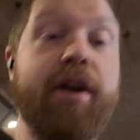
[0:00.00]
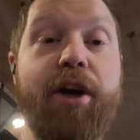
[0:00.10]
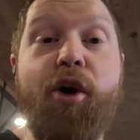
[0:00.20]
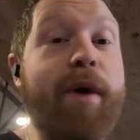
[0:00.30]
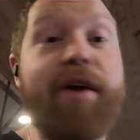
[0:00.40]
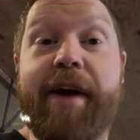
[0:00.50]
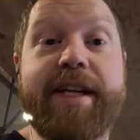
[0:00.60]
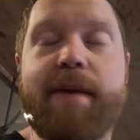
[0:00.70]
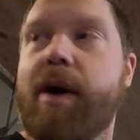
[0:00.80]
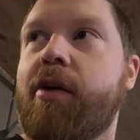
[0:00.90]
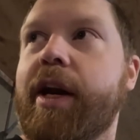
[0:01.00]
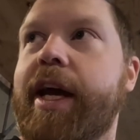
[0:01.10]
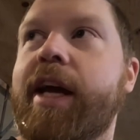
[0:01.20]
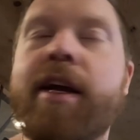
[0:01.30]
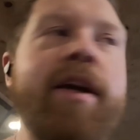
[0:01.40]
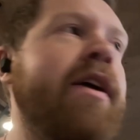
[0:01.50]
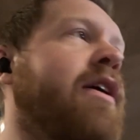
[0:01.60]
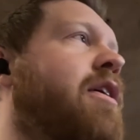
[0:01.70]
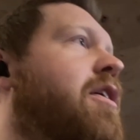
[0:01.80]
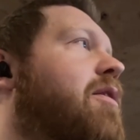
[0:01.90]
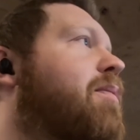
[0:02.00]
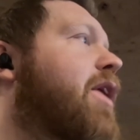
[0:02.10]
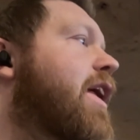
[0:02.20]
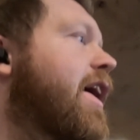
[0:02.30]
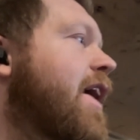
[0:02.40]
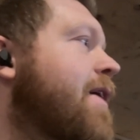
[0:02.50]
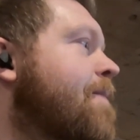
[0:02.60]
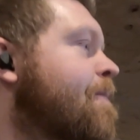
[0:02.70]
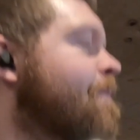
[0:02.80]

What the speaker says: Going crazy apparently. But